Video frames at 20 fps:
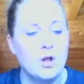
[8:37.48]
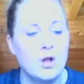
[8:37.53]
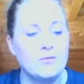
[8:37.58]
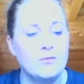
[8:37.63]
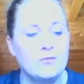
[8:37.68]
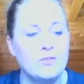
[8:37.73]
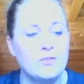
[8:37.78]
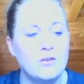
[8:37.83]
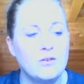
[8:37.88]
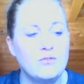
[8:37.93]

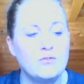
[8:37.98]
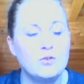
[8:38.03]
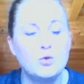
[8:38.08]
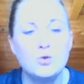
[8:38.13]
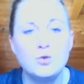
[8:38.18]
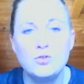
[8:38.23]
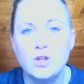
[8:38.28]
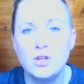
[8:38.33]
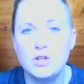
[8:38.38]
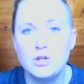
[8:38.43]
All of the
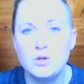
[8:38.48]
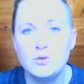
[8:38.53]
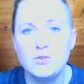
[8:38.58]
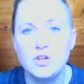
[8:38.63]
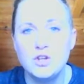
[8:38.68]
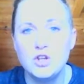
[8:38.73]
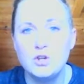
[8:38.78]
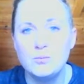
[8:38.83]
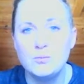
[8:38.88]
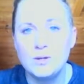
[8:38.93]
food that
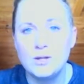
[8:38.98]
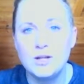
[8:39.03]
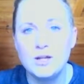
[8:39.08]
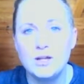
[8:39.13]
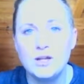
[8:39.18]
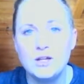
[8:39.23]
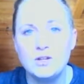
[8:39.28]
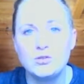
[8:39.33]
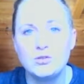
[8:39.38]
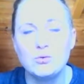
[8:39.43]
you've
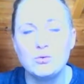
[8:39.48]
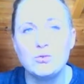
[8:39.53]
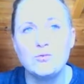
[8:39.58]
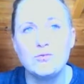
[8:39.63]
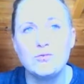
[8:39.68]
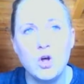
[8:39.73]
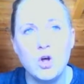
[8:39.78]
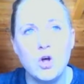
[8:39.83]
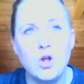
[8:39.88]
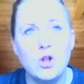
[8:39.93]
accumulated through
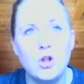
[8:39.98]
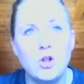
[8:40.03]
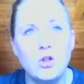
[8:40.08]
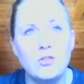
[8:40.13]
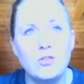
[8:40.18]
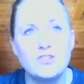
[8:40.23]
the fall,